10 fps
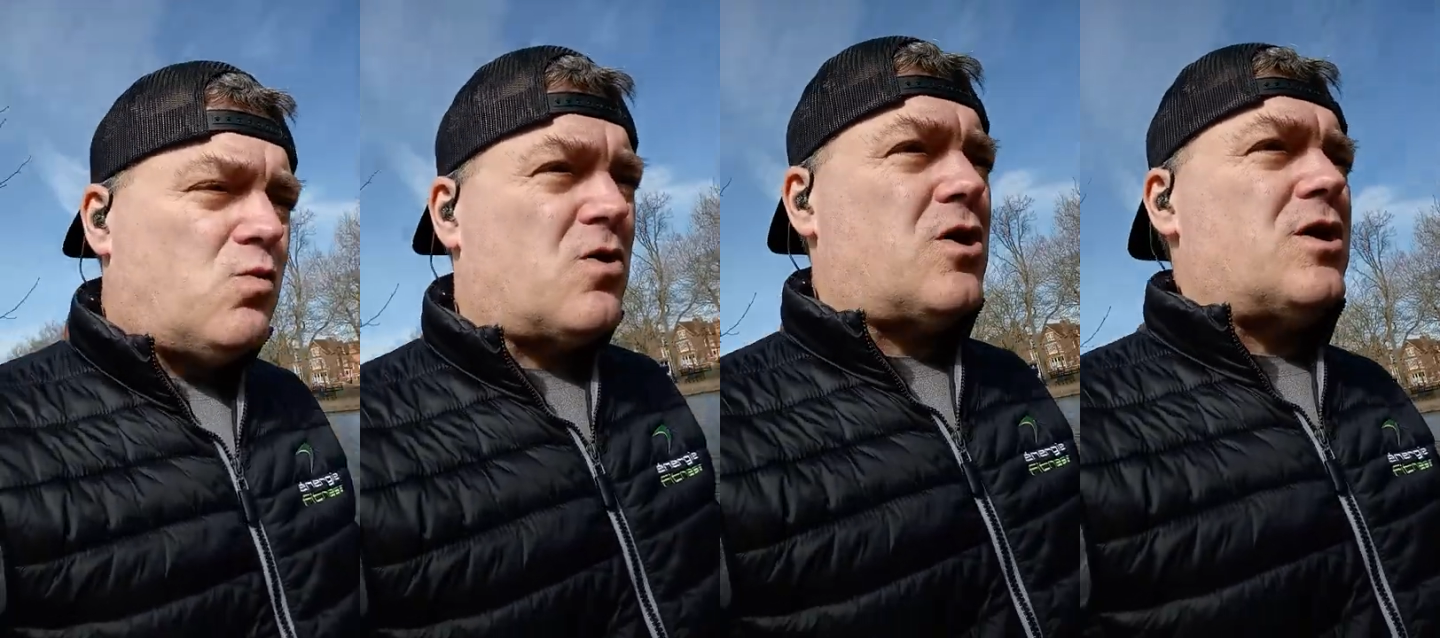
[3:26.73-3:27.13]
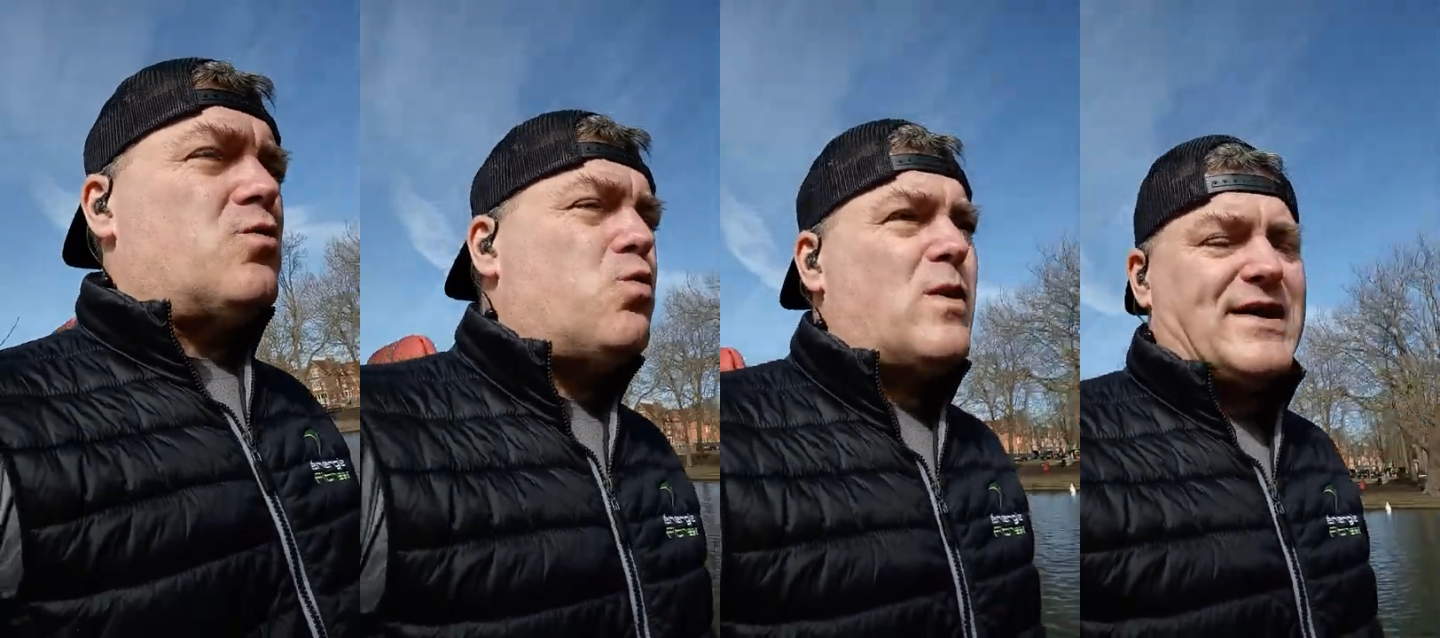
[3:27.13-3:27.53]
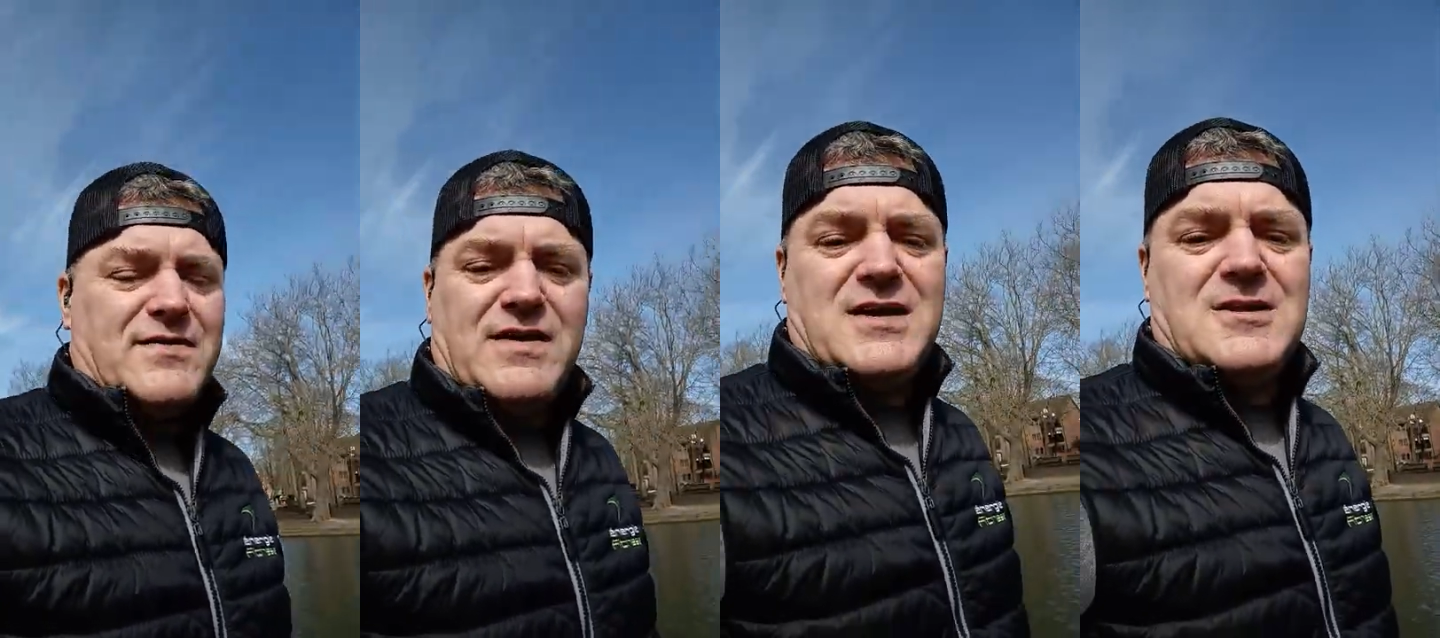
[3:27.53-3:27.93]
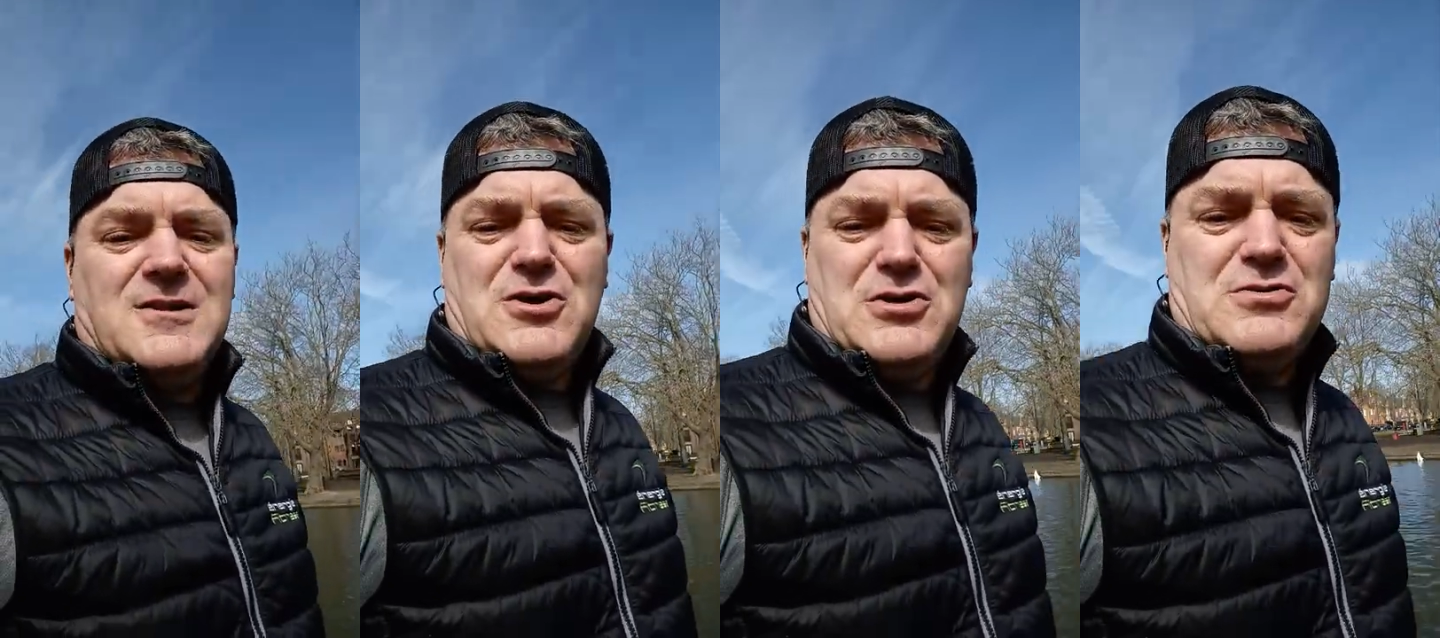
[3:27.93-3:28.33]
what kind of weight they
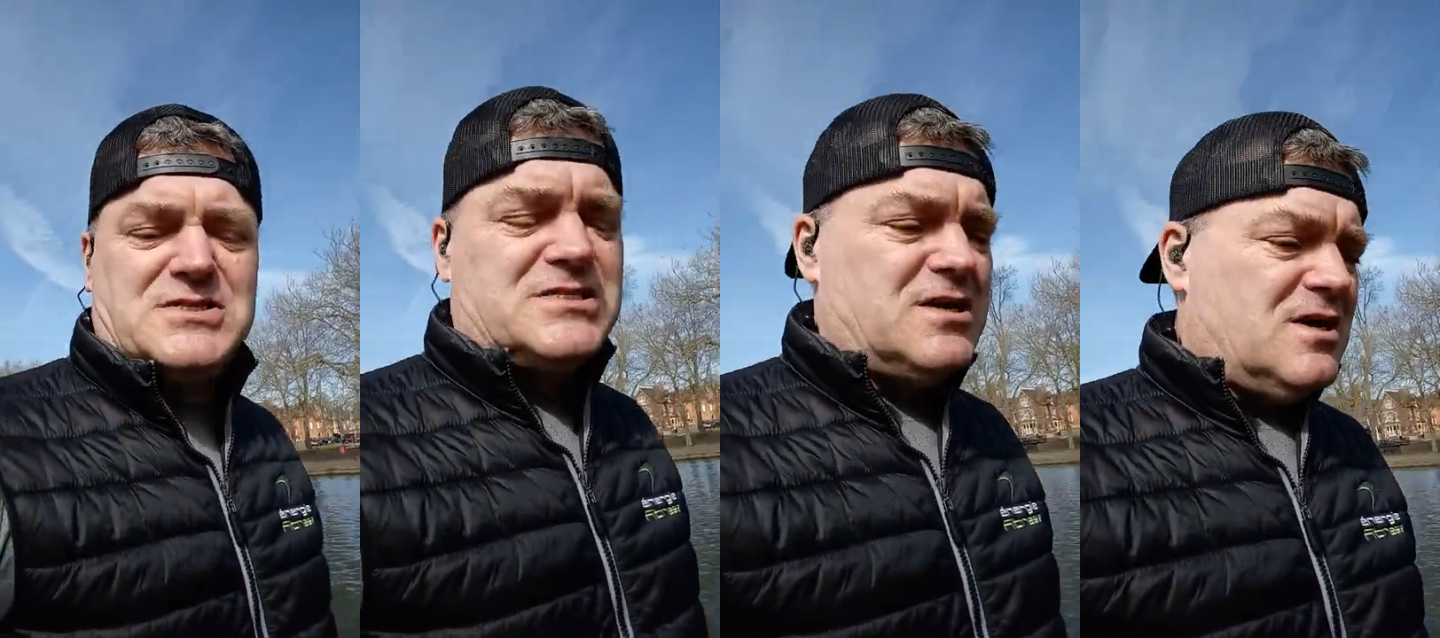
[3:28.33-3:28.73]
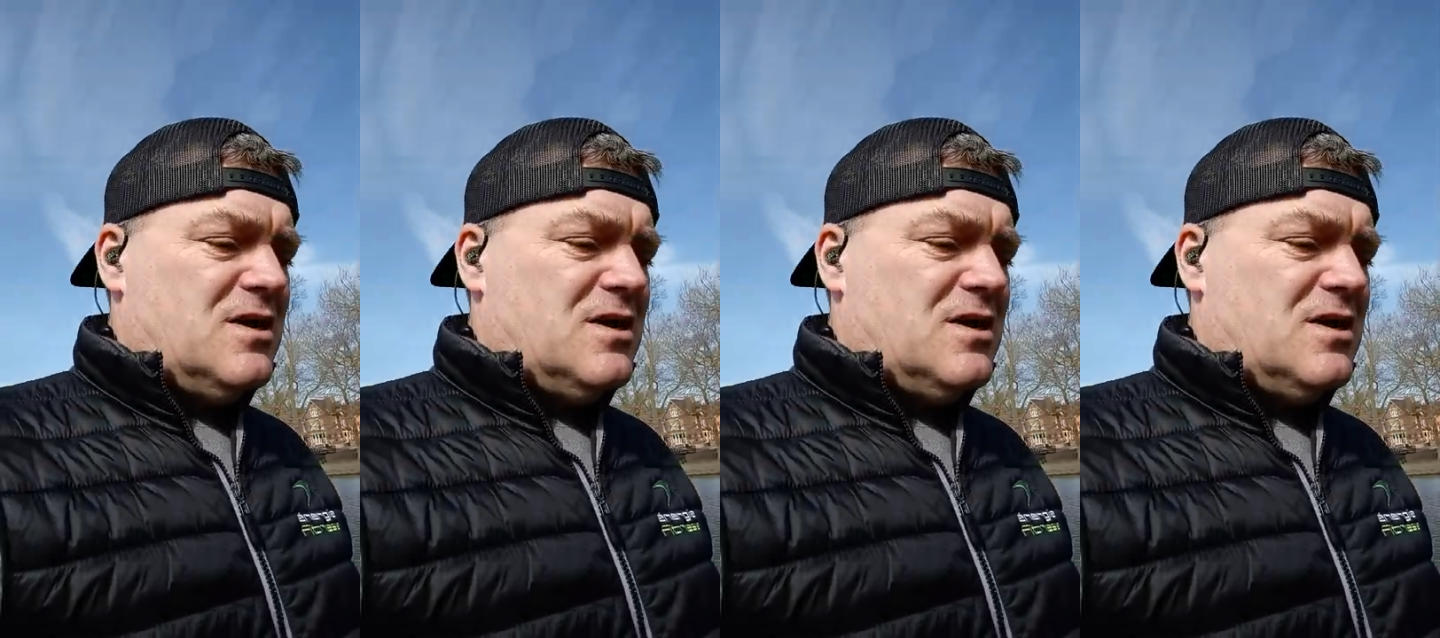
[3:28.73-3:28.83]
can lose,